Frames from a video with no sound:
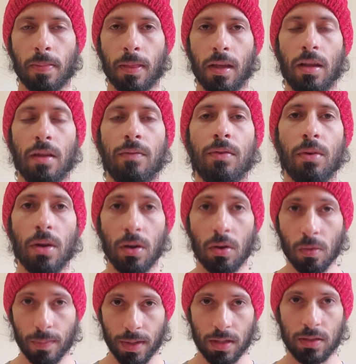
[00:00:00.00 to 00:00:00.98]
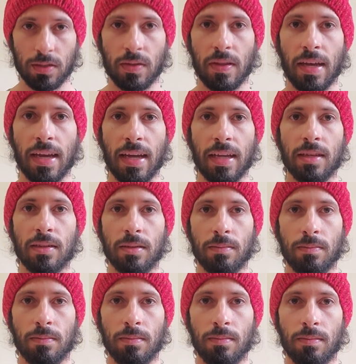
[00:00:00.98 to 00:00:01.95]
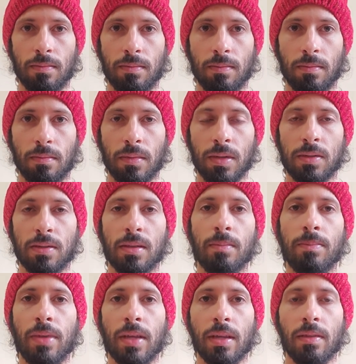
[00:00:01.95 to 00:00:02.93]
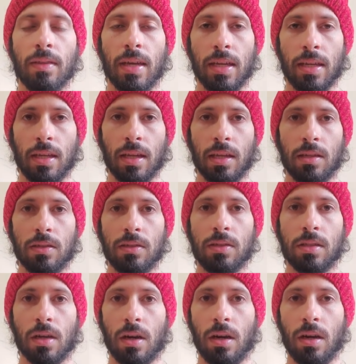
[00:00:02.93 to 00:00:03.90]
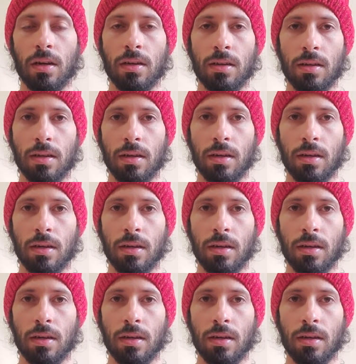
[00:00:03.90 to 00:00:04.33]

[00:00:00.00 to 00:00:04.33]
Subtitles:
And if you're open to that, it's something that can start